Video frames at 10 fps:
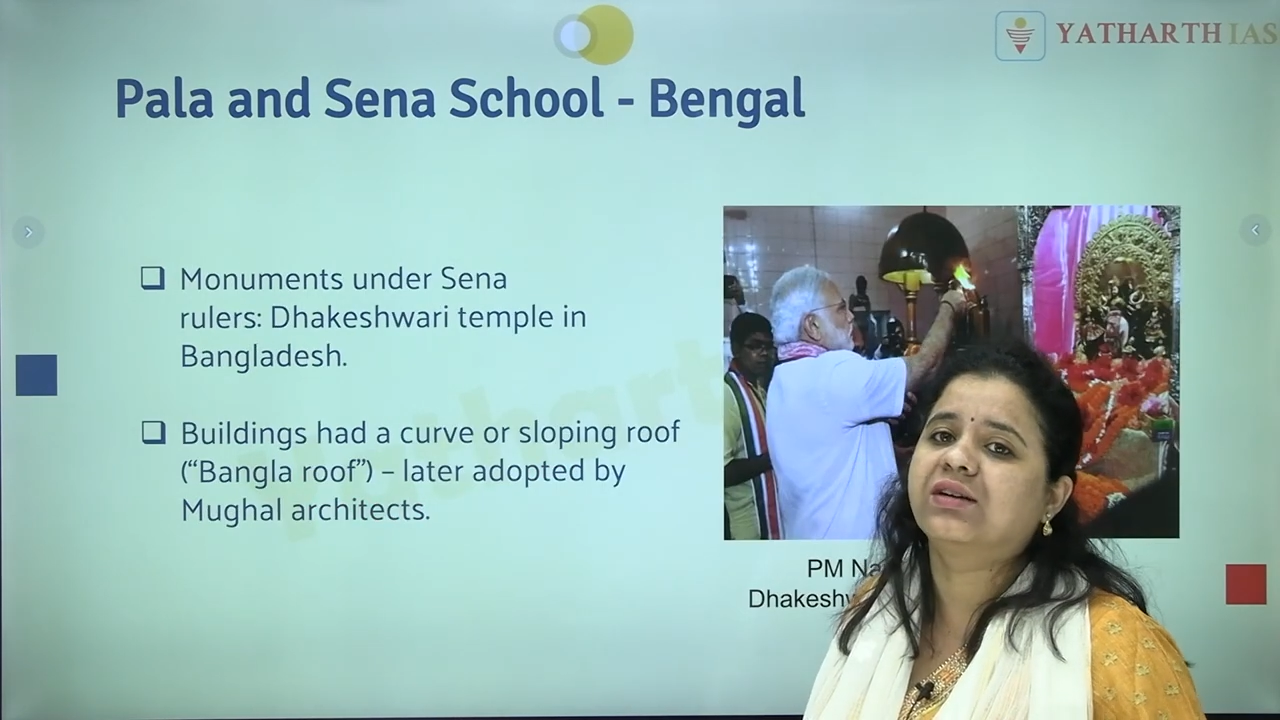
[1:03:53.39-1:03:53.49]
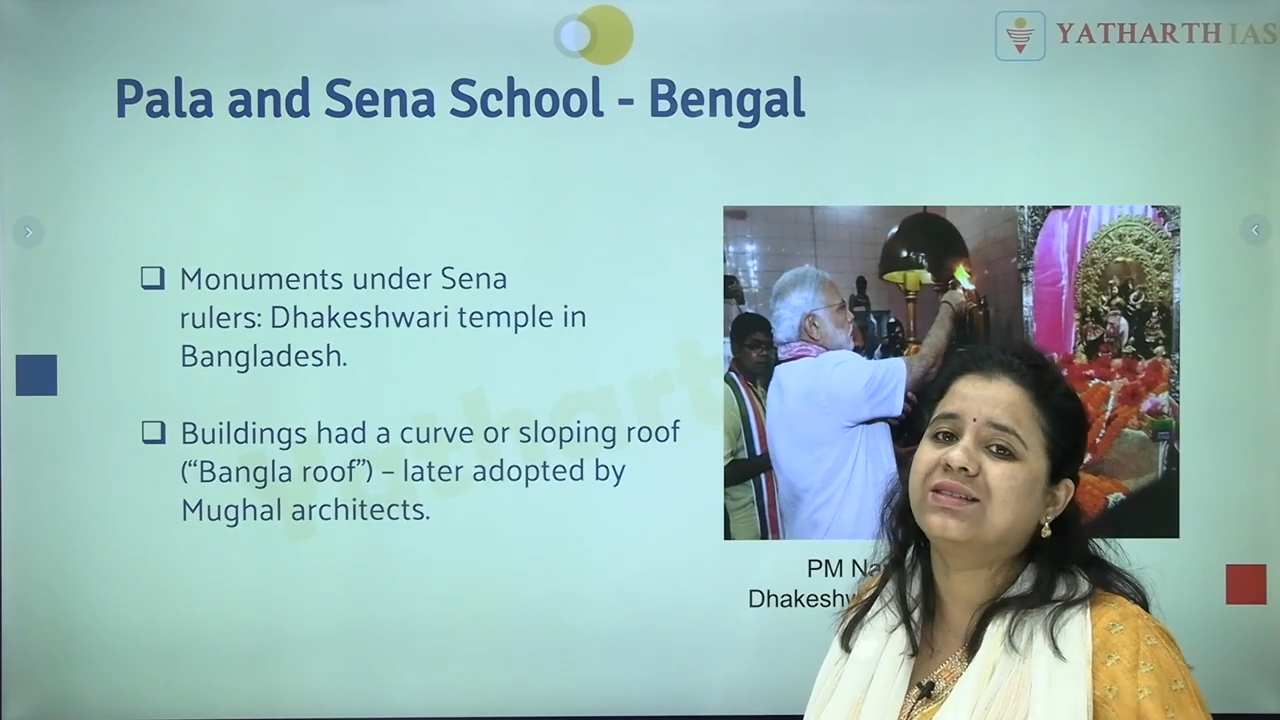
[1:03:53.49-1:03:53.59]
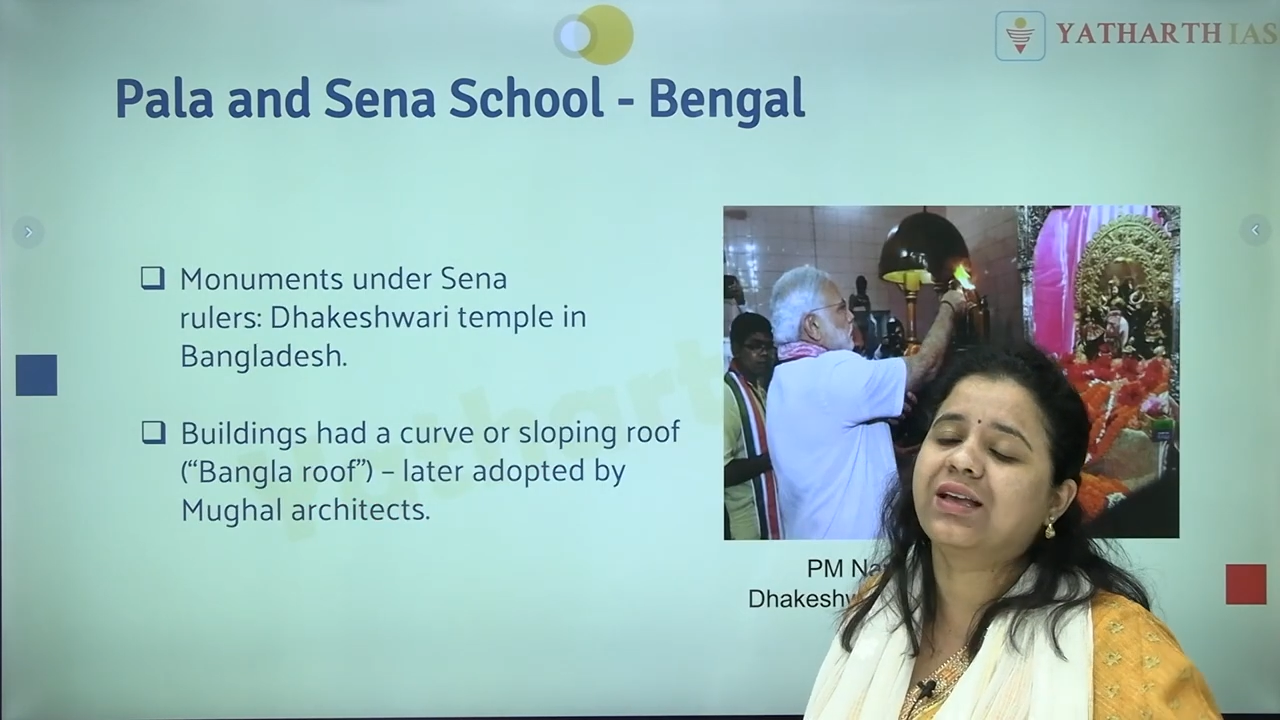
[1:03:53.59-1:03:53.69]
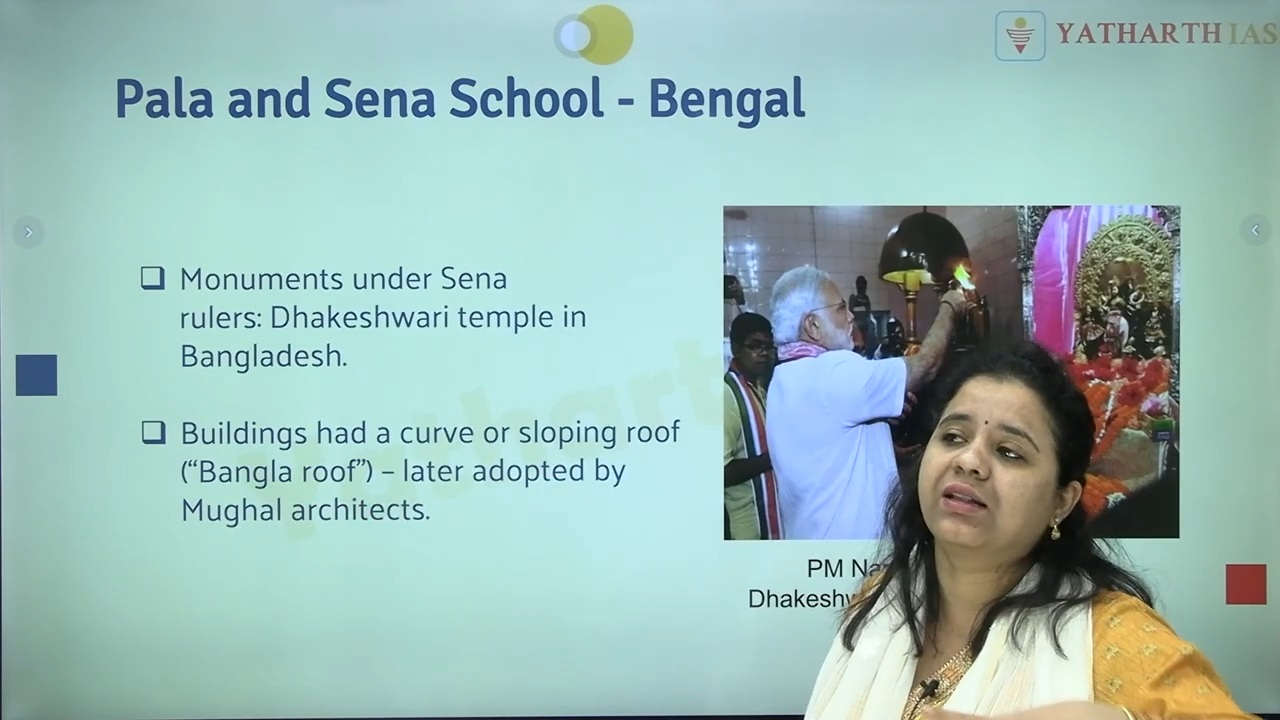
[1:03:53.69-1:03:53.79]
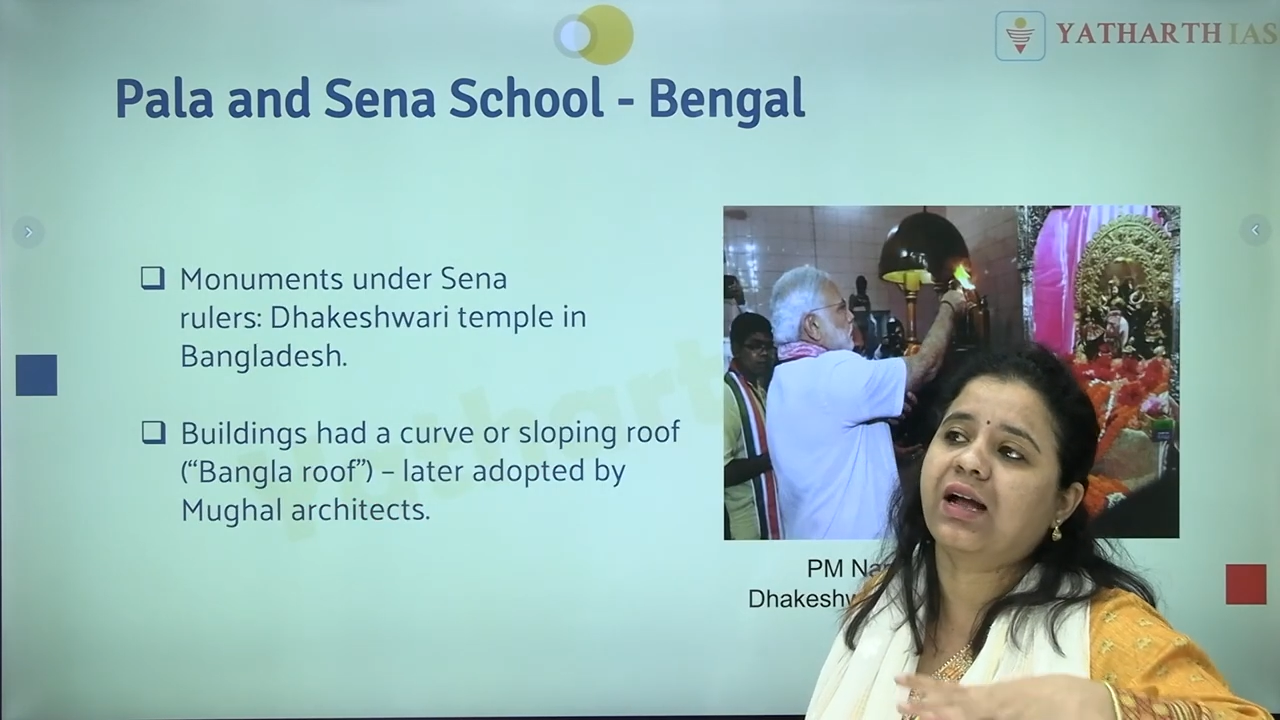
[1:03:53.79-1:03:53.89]

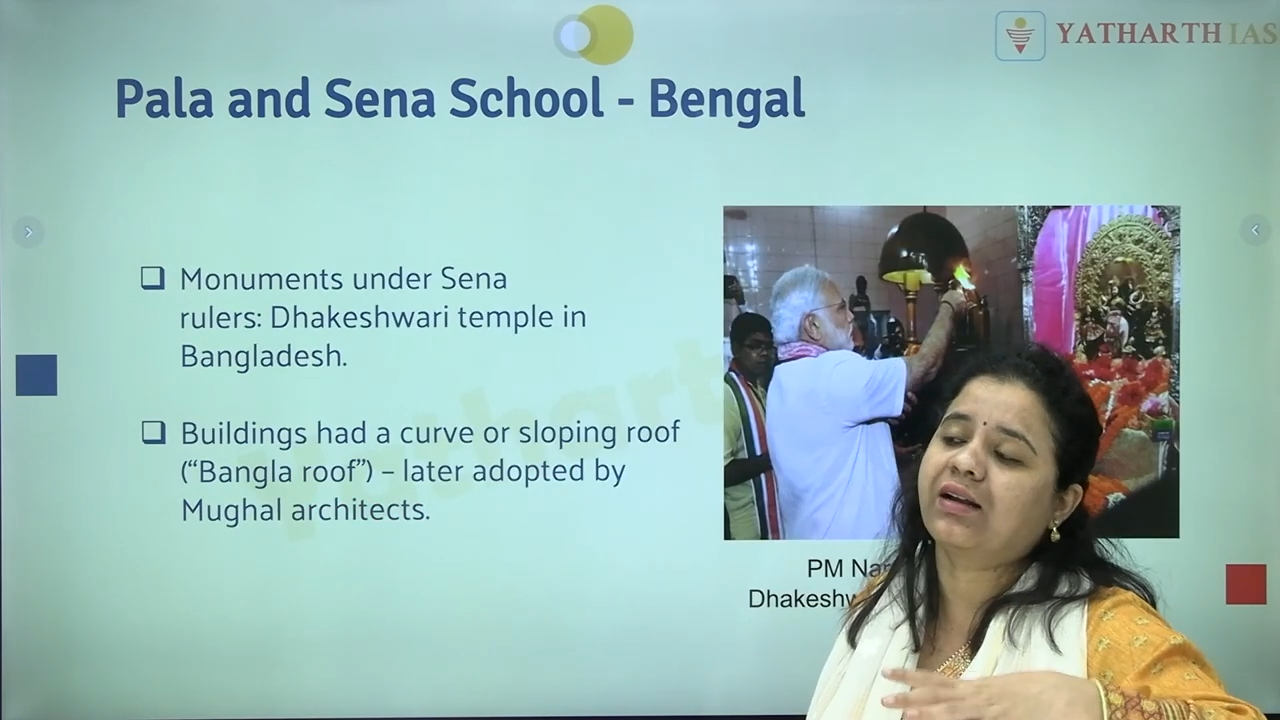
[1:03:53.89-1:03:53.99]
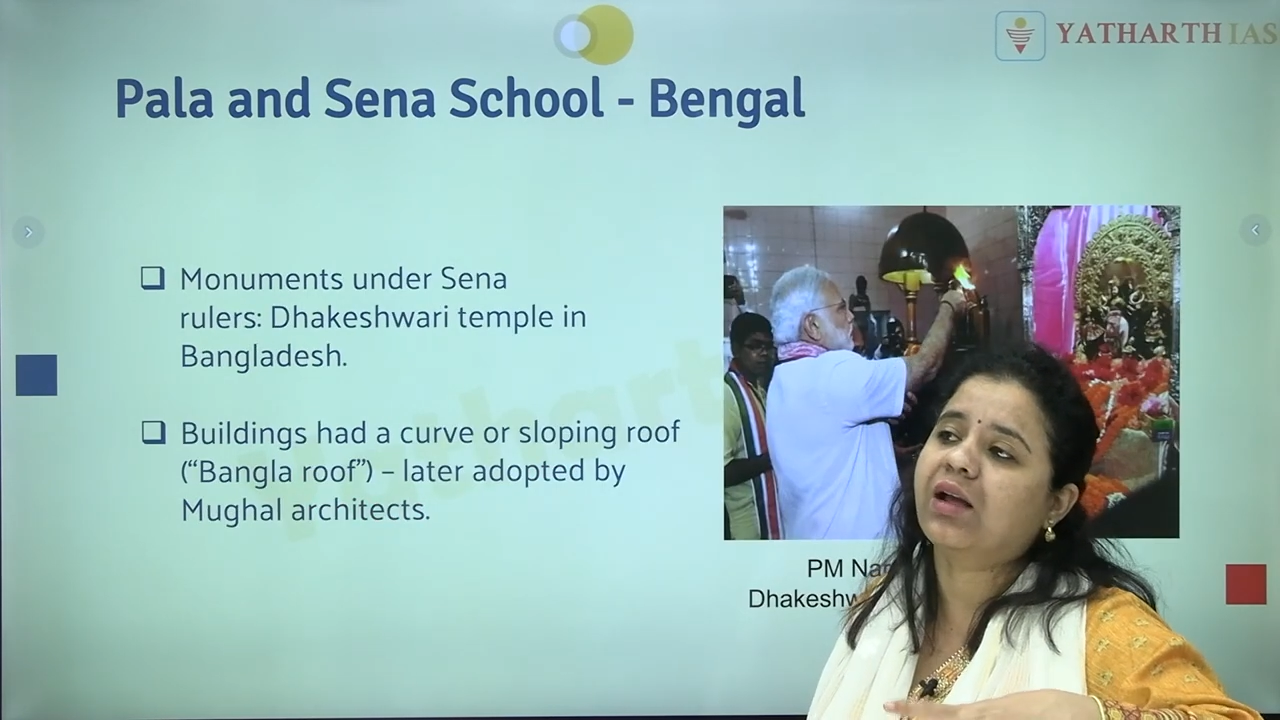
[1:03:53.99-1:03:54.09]
see, that